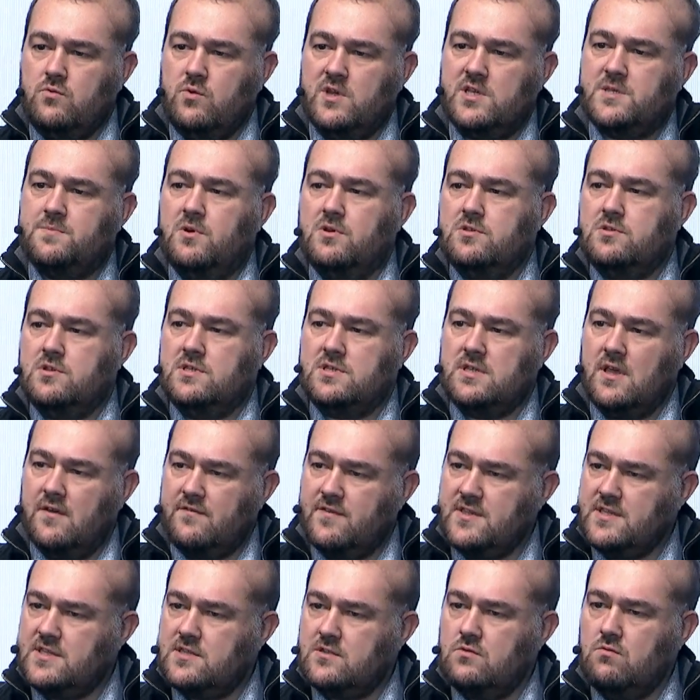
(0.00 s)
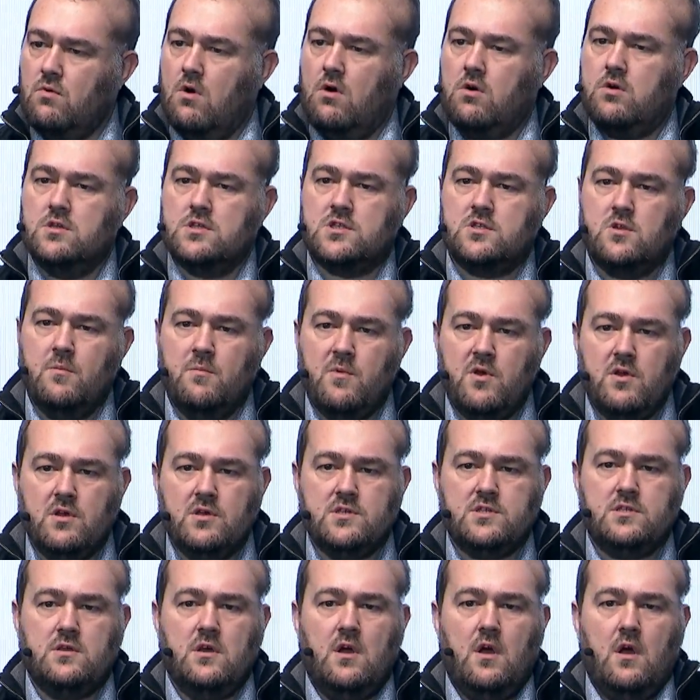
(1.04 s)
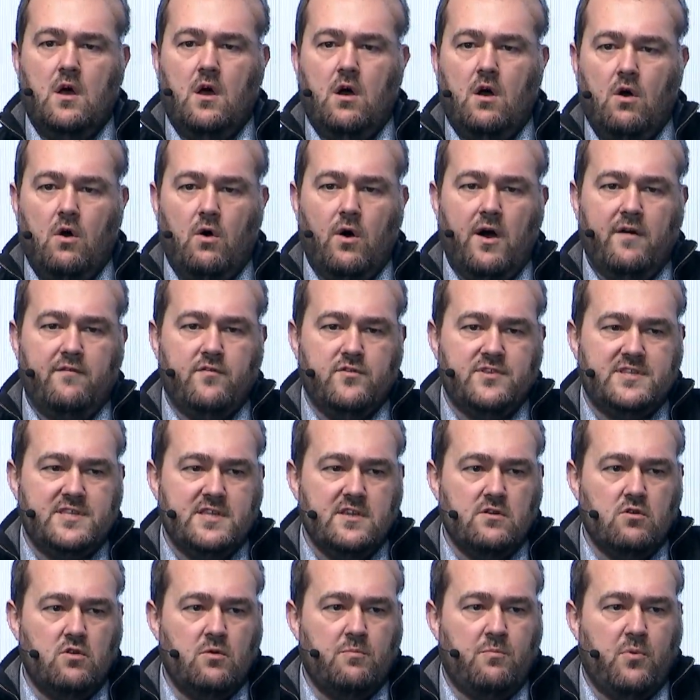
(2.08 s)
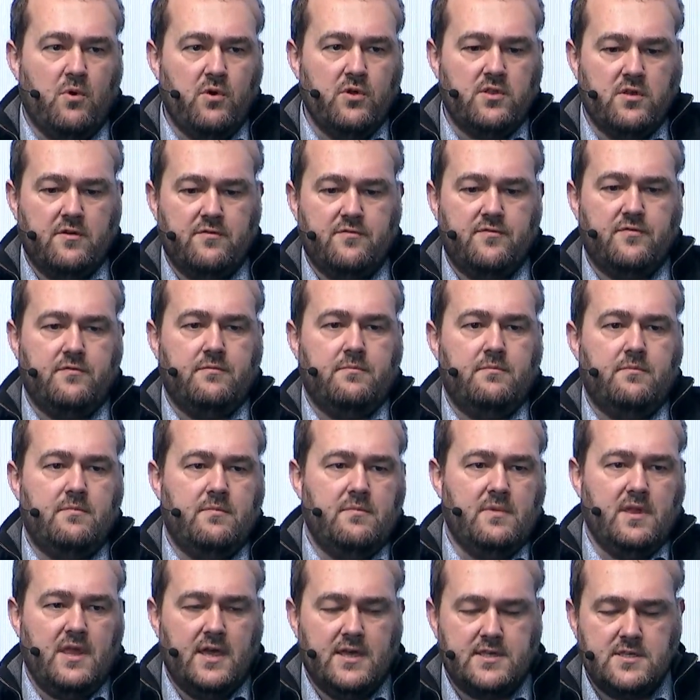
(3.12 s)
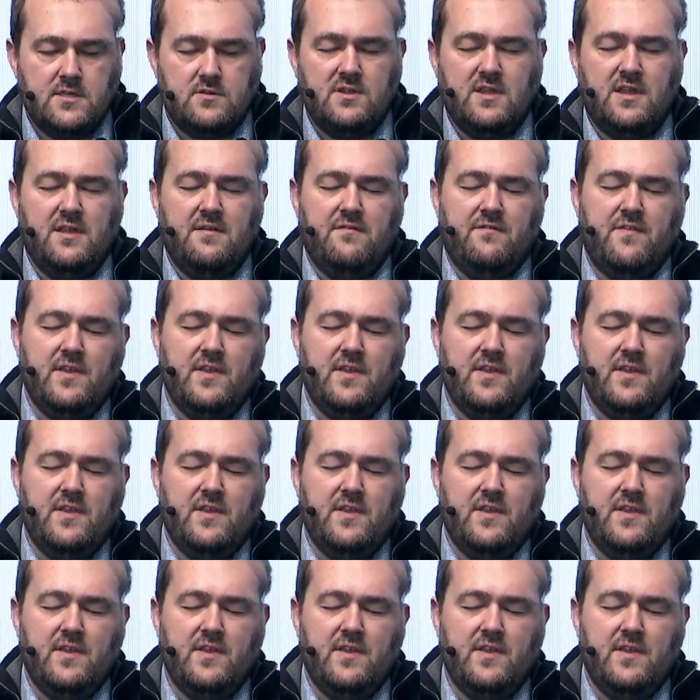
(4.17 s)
to expose the service to our customers or have a single point of executing